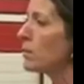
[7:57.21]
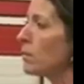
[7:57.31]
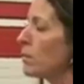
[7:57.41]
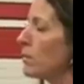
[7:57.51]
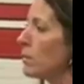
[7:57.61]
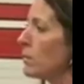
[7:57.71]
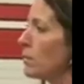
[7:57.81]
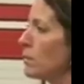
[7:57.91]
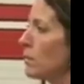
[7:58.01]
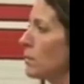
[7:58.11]

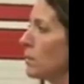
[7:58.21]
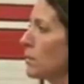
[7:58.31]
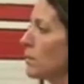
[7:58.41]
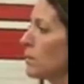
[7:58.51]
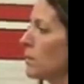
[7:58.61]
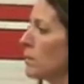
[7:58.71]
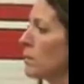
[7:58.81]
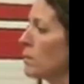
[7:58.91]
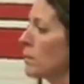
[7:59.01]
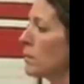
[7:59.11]

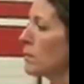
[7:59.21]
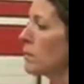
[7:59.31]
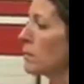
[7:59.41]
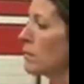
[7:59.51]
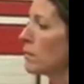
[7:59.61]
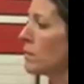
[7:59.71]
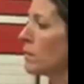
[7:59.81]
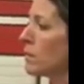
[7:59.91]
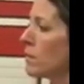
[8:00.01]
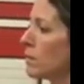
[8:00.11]

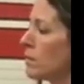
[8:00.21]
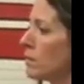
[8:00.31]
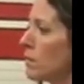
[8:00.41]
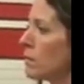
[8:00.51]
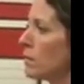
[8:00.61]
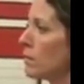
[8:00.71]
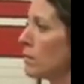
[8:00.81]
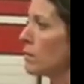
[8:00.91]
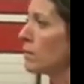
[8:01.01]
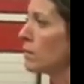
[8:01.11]

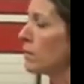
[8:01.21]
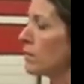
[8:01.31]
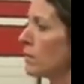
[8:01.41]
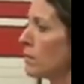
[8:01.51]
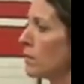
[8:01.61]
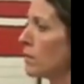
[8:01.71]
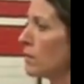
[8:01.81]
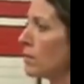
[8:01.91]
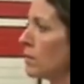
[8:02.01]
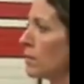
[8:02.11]

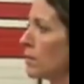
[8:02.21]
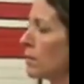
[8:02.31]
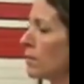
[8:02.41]
The person shown says nothing.